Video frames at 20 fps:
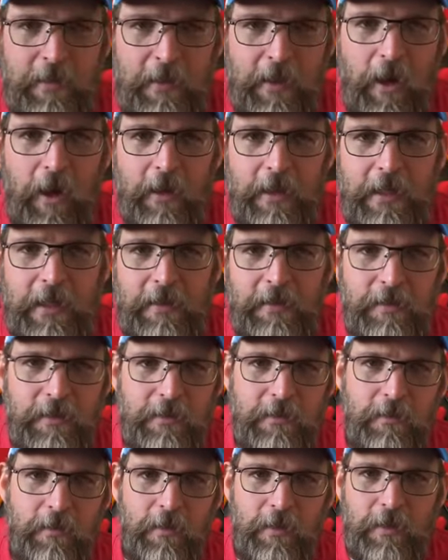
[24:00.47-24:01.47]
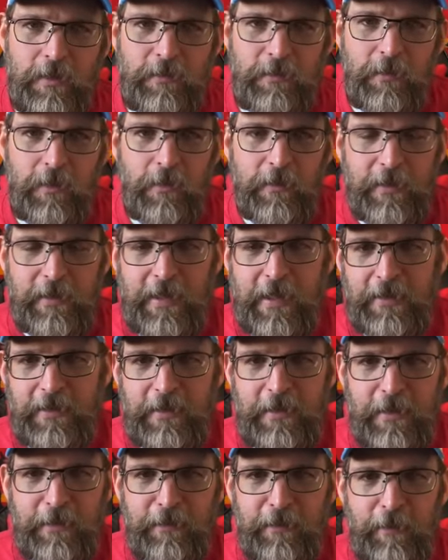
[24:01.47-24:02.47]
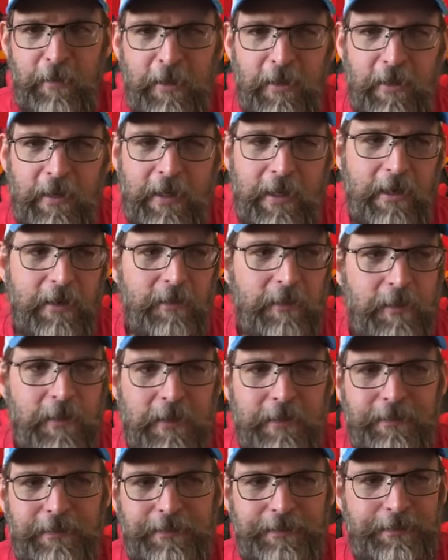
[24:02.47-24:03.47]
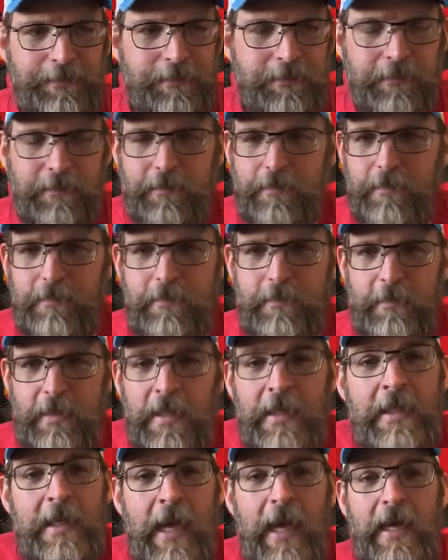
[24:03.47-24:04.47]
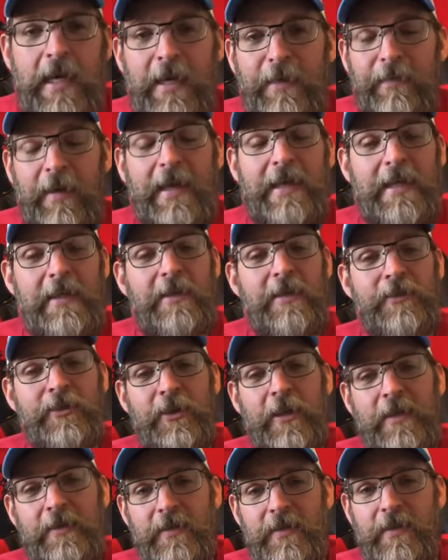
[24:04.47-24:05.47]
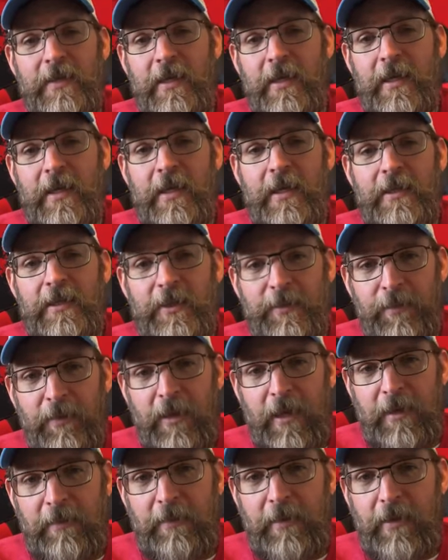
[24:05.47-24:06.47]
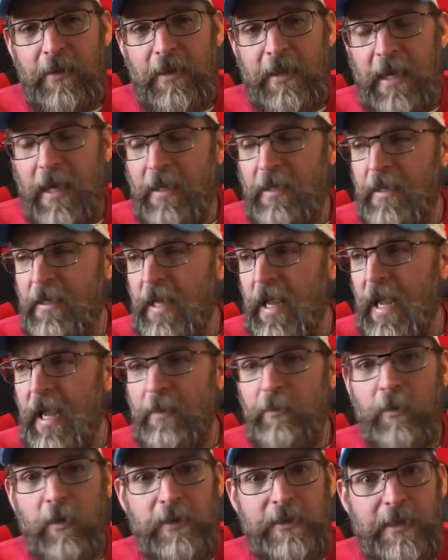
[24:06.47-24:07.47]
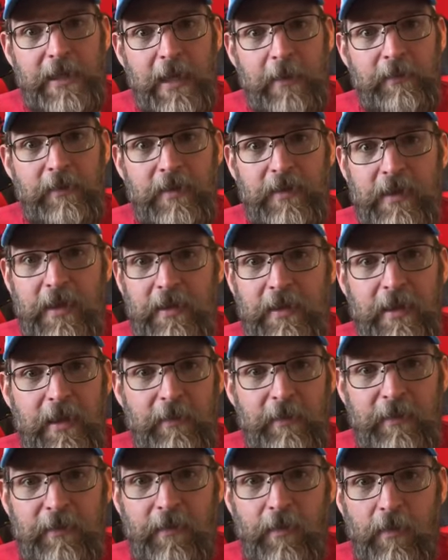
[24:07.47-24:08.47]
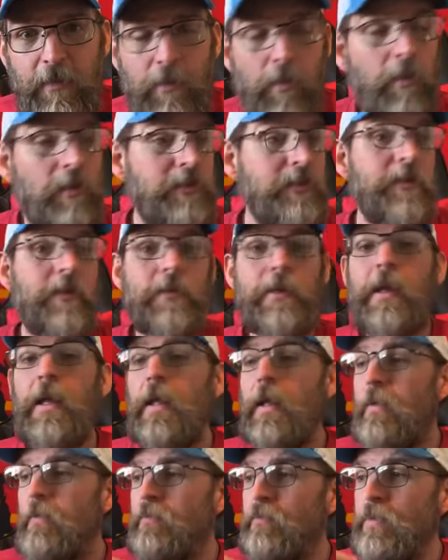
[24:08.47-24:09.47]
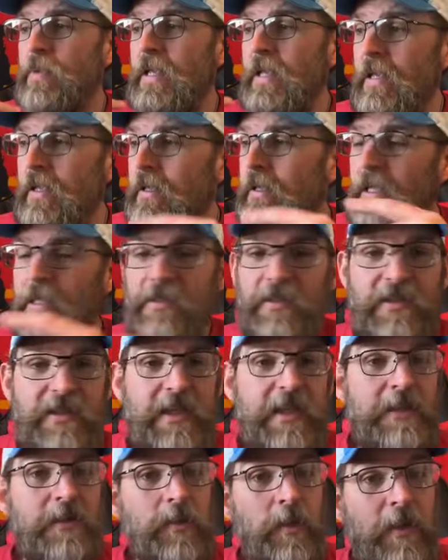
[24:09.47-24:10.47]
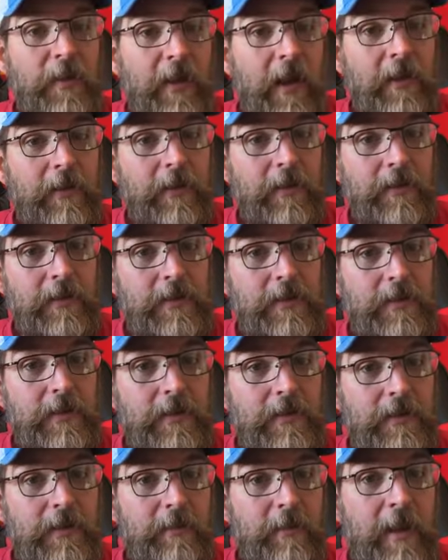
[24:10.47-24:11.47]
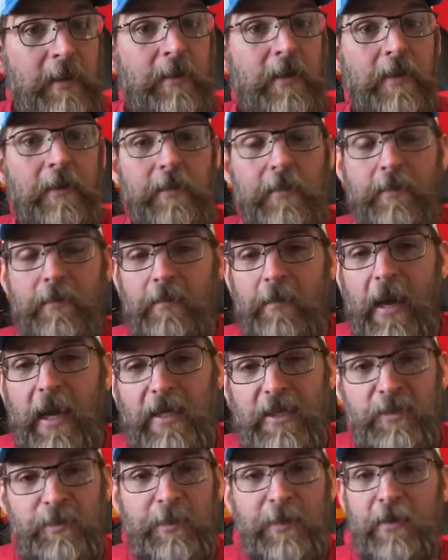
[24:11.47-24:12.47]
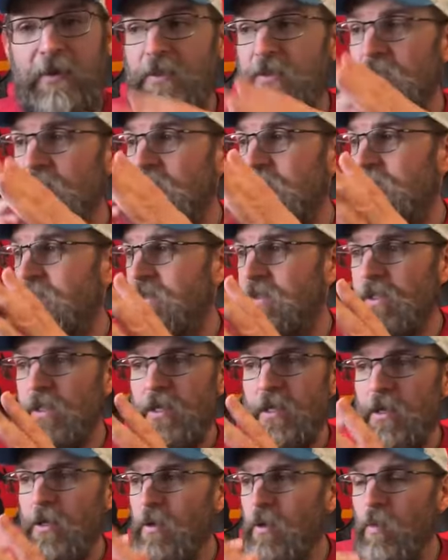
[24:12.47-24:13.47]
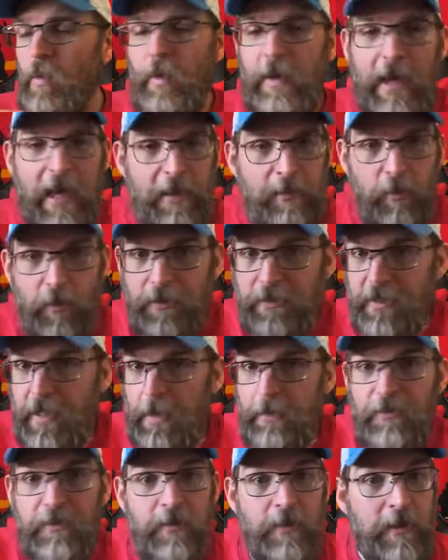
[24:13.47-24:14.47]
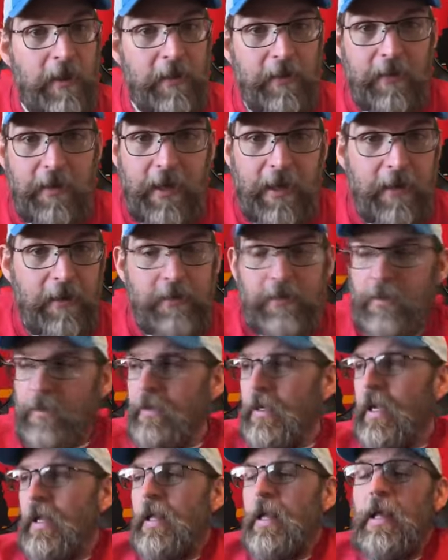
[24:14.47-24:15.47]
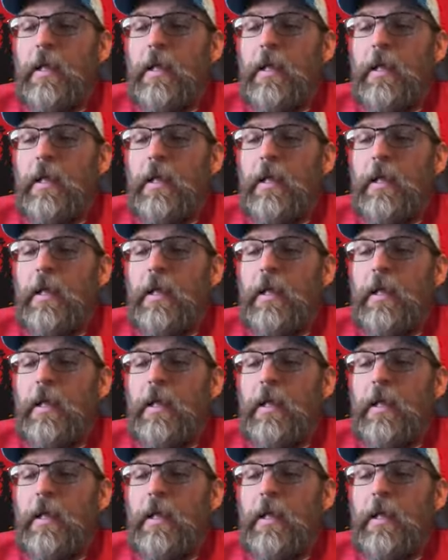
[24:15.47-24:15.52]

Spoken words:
the audience will control the destiny from here on out. But yeah, if I get the chance to play Bill again and add more depth as in coming forward, or as far as being in scenes with others, to maybe my experiences would add more depth to another character.